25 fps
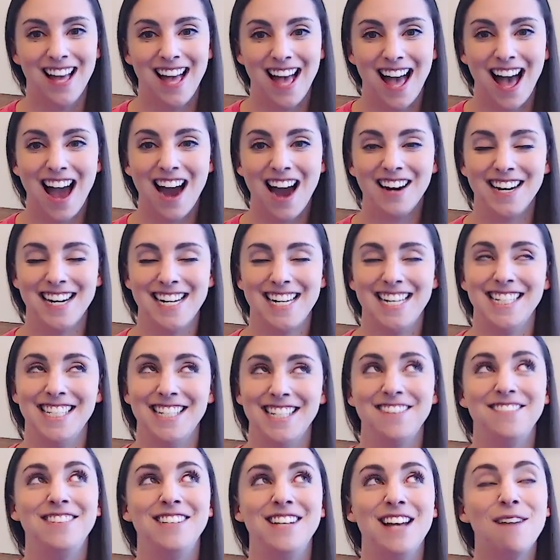All right,
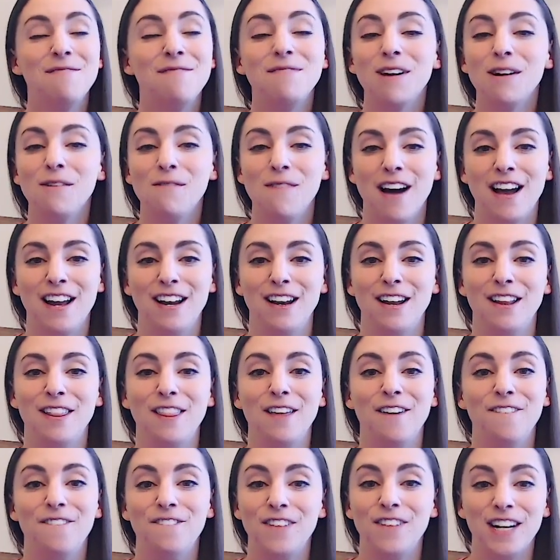so number 1, the
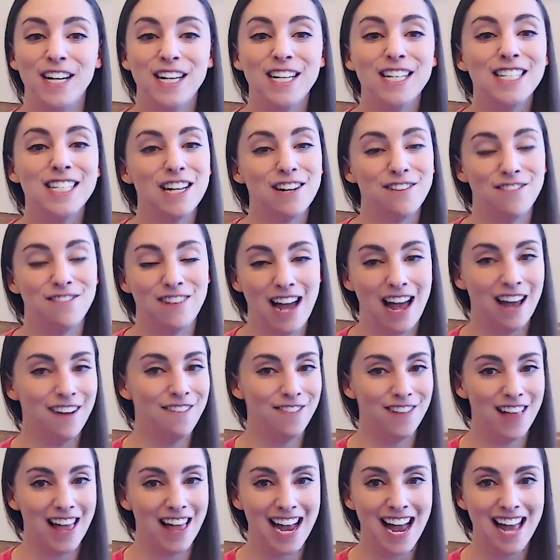first red
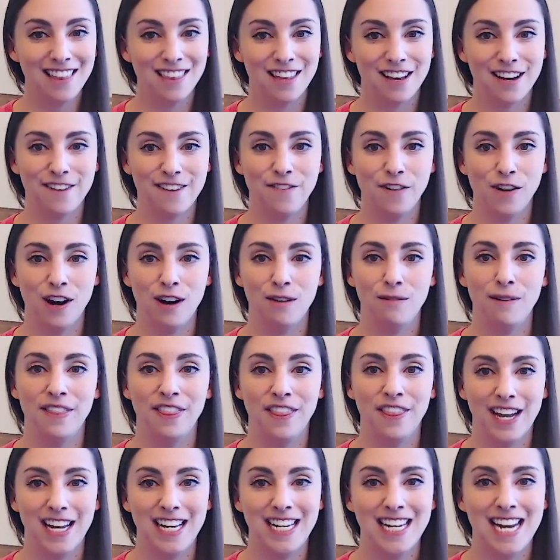flag I look for when
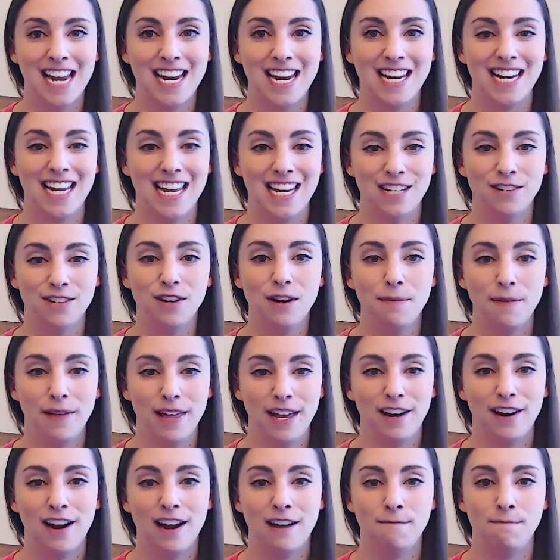looking at an indoor
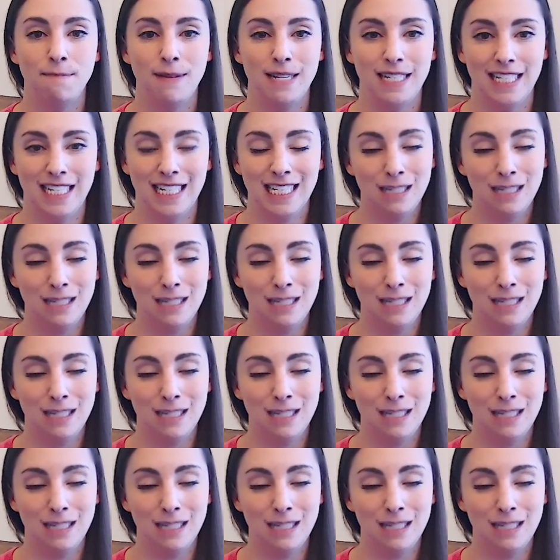playground business